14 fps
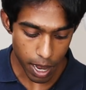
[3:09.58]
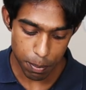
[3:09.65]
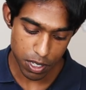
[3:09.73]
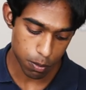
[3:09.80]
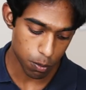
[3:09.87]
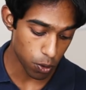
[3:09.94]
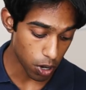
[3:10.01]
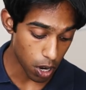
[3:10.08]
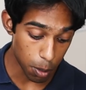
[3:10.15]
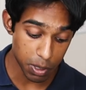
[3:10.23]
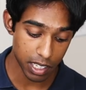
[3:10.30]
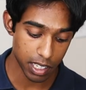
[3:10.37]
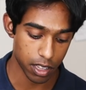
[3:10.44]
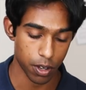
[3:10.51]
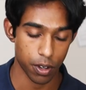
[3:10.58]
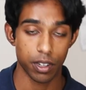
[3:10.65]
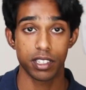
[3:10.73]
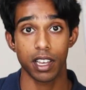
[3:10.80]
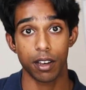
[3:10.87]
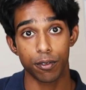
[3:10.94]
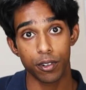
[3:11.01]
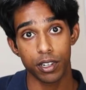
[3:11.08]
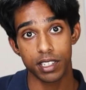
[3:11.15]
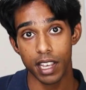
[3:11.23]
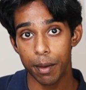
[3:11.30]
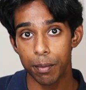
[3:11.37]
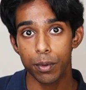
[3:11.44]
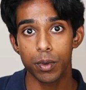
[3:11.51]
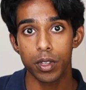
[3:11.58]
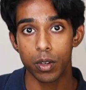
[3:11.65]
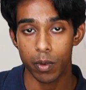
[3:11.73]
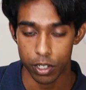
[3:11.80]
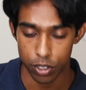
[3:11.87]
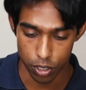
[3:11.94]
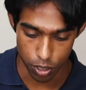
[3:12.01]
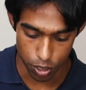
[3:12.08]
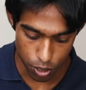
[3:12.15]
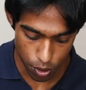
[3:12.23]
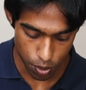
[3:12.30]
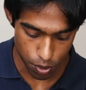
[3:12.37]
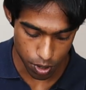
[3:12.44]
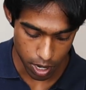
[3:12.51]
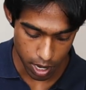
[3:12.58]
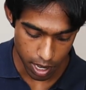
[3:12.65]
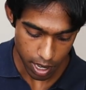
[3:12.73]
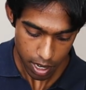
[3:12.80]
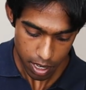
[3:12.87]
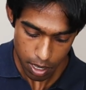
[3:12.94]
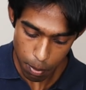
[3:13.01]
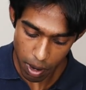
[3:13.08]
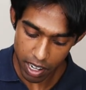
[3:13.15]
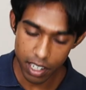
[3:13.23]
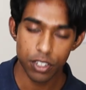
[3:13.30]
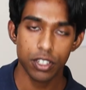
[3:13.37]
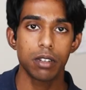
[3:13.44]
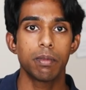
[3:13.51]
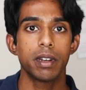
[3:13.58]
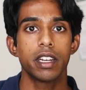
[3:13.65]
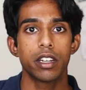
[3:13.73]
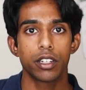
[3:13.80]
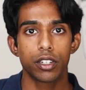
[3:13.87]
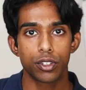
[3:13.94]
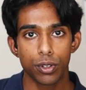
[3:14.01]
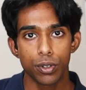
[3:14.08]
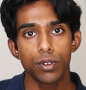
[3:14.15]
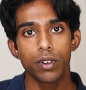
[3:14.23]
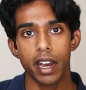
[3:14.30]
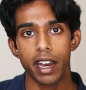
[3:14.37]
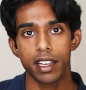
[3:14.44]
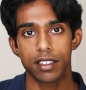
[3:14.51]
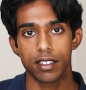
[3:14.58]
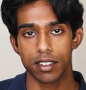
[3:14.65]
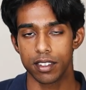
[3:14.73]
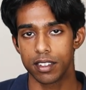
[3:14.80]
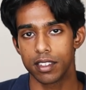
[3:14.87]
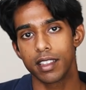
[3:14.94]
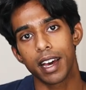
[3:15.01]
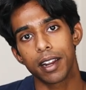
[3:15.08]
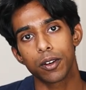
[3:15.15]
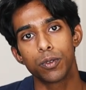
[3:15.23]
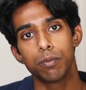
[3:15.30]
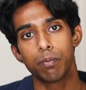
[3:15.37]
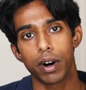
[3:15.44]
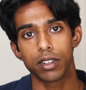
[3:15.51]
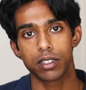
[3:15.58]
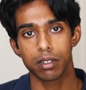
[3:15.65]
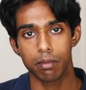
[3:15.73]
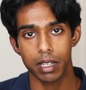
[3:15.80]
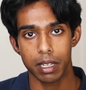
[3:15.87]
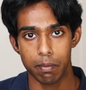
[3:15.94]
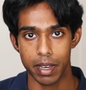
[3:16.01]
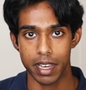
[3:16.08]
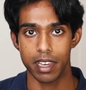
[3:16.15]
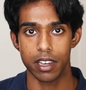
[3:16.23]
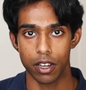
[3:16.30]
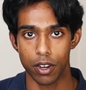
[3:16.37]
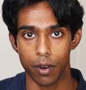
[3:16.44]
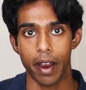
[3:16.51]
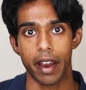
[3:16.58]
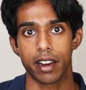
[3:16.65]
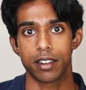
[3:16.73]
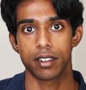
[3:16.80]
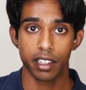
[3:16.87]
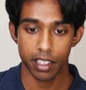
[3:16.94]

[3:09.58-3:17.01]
happens more commonly though is that, for example, with question 2, there might actually be 2 answers that could possibly be correct.